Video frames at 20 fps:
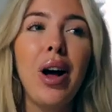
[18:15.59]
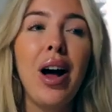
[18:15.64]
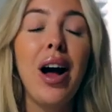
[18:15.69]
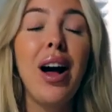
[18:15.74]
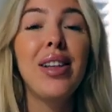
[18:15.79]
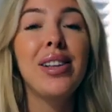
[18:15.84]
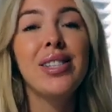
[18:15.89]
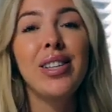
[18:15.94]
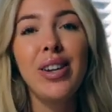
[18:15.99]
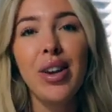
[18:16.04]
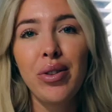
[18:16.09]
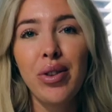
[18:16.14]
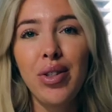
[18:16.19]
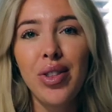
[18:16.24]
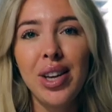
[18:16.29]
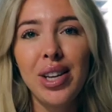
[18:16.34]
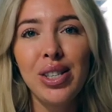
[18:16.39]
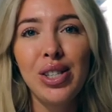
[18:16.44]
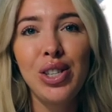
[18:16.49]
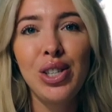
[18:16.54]
That's another
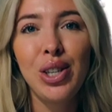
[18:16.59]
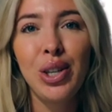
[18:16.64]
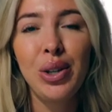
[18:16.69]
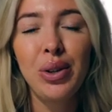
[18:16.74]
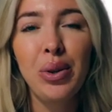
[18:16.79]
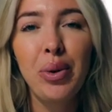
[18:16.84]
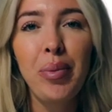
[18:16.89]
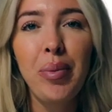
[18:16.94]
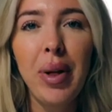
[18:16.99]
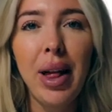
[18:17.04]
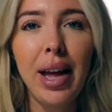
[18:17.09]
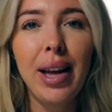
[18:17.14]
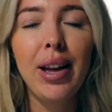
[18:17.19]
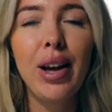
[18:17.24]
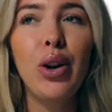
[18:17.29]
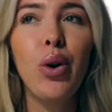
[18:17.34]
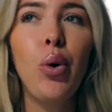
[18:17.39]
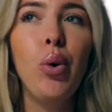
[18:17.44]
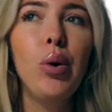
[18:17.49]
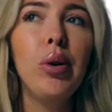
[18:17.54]
thing too, like
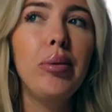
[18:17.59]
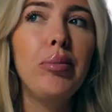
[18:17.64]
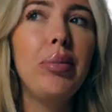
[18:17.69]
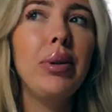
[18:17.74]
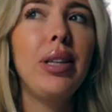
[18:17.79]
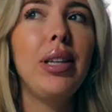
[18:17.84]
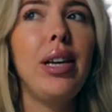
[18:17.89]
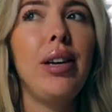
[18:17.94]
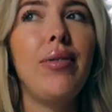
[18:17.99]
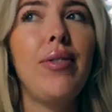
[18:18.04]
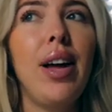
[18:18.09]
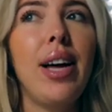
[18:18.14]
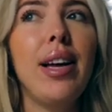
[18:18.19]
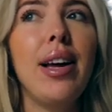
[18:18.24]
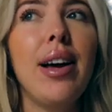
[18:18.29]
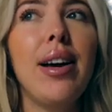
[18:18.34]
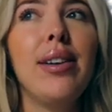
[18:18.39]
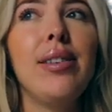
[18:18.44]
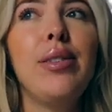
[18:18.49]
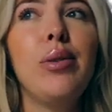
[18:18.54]
an old belief I
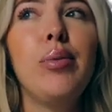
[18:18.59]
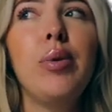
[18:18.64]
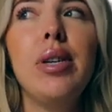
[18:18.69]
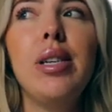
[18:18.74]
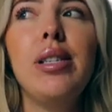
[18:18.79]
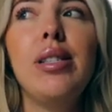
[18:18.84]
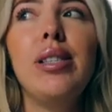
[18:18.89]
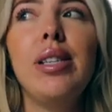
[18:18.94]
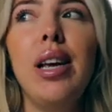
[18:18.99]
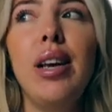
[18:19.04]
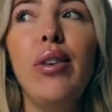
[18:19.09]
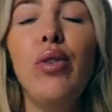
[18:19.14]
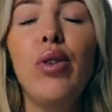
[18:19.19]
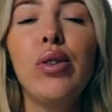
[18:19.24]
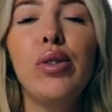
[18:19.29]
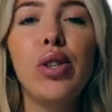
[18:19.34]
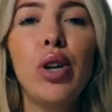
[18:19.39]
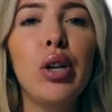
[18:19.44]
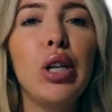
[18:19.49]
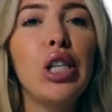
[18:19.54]
guess was,
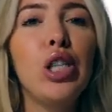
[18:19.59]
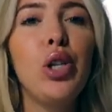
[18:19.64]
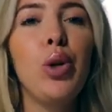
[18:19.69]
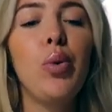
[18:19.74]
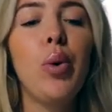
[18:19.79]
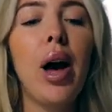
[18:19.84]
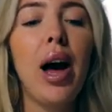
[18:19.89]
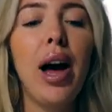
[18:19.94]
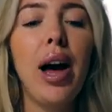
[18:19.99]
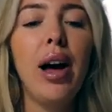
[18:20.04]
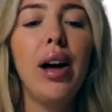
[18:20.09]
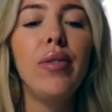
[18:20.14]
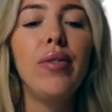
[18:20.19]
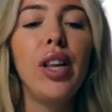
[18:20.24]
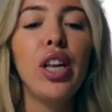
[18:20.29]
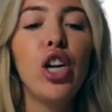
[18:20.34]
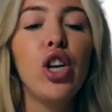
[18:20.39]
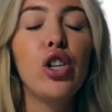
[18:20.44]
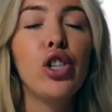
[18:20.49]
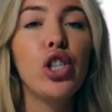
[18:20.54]
as long as you have
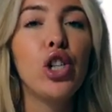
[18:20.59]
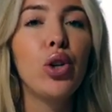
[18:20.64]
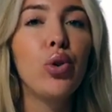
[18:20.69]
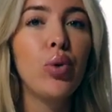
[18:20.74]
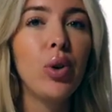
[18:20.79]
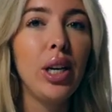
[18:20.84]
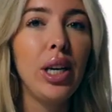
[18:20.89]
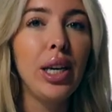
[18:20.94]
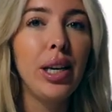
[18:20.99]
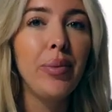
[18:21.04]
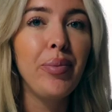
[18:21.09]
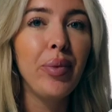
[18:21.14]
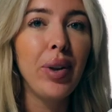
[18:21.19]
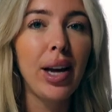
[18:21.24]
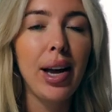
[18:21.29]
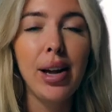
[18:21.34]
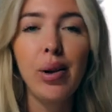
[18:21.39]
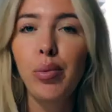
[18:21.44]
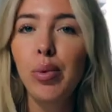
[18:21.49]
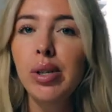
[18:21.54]
like your degree,
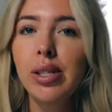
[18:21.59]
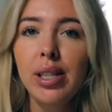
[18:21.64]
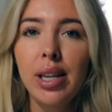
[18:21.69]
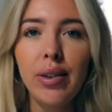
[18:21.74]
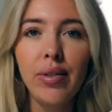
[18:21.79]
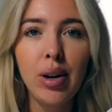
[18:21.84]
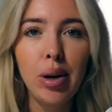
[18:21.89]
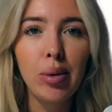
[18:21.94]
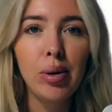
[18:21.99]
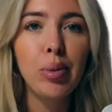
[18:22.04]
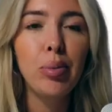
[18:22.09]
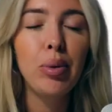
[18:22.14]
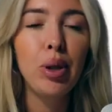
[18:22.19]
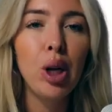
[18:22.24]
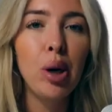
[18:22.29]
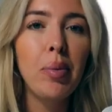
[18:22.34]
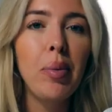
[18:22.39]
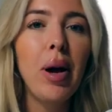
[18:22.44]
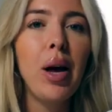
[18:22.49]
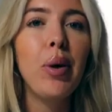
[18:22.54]
like I wasn't even a
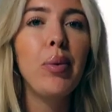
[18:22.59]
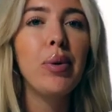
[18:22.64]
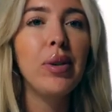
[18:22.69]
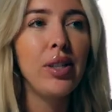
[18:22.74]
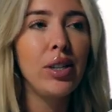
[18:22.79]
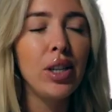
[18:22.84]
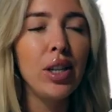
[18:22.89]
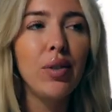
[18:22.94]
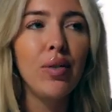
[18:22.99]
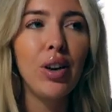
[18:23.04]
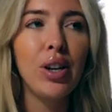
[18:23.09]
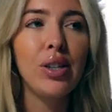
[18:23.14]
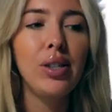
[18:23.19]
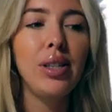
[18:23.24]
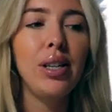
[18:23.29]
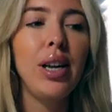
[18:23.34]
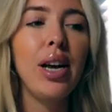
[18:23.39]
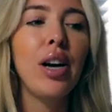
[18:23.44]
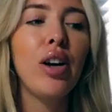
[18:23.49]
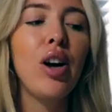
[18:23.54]
diploma, I went to
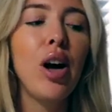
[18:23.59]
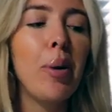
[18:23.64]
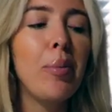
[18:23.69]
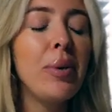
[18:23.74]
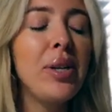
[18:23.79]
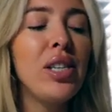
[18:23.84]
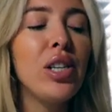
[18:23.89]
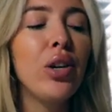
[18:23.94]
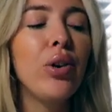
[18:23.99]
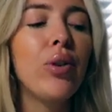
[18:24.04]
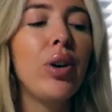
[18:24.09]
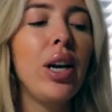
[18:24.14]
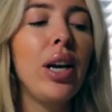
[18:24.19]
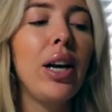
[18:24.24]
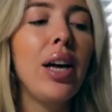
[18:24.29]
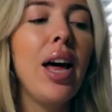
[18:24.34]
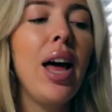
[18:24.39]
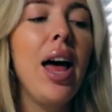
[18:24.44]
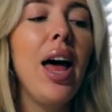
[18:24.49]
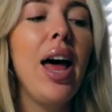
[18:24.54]
university, I got my
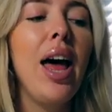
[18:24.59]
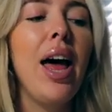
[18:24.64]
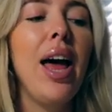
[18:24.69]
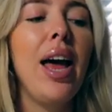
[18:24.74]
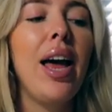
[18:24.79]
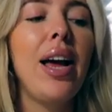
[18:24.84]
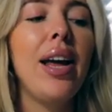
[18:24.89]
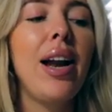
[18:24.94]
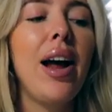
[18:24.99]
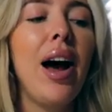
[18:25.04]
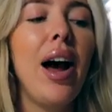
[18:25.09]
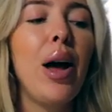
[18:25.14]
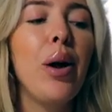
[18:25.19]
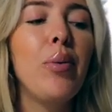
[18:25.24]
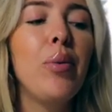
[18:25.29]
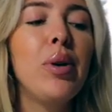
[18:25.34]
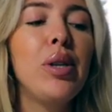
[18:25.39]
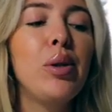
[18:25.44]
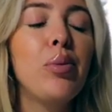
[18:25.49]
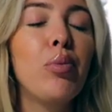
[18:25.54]
degree, and I
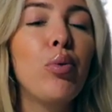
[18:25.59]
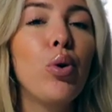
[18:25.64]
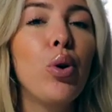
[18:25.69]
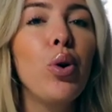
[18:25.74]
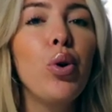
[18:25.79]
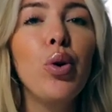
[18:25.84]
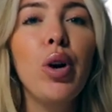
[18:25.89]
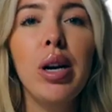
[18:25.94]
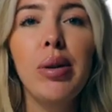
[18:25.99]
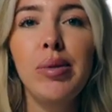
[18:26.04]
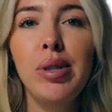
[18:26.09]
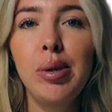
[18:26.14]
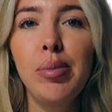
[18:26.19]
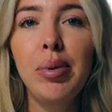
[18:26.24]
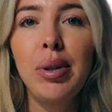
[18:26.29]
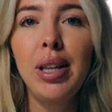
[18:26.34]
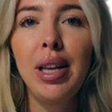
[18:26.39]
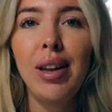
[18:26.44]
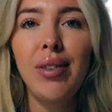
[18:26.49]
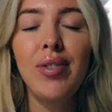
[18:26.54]
was programmed to
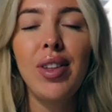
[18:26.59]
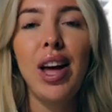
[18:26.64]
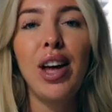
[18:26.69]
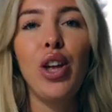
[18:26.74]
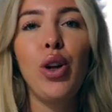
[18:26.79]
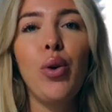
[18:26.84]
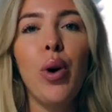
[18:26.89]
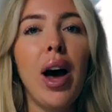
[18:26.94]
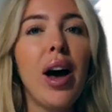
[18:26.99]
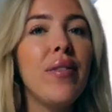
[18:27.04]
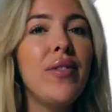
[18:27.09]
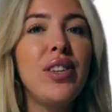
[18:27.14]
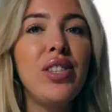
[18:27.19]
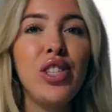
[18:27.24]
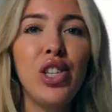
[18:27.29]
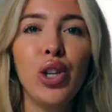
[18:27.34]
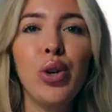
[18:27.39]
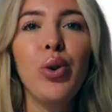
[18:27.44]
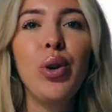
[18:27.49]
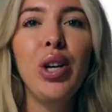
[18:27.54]
believe that you have this
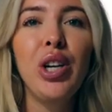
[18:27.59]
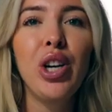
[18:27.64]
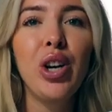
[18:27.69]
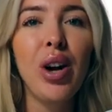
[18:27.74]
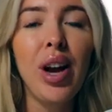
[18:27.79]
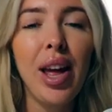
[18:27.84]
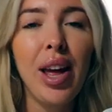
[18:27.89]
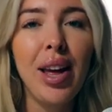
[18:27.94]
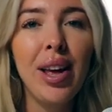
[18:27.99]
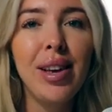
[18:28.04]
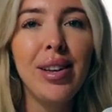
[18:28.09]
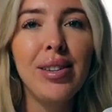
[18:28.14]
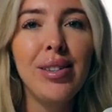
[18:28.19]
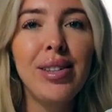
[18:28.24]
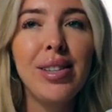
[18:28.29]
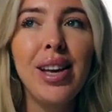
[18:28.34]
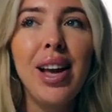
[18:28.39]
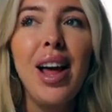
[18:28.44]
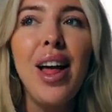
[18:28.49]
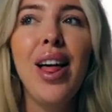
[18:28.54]
degree in your
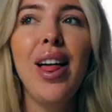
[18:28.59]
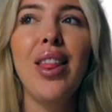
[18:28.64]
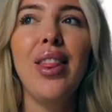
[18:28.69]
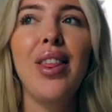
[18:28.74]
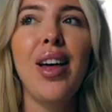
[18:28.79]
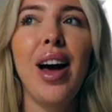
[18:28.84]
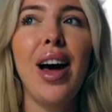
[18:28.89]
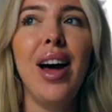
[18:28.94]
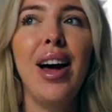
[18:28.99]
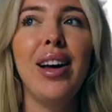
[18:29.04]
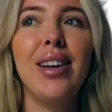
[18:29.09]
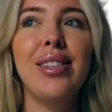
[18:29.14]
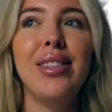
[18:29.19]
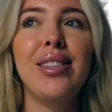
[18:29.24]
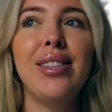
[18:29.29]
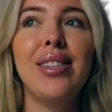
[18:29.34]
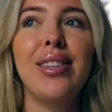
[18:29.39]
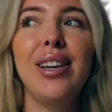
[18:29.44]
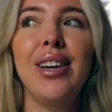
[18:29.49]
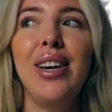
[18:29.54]
hand,
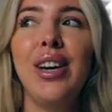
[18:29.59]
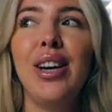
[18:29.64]
that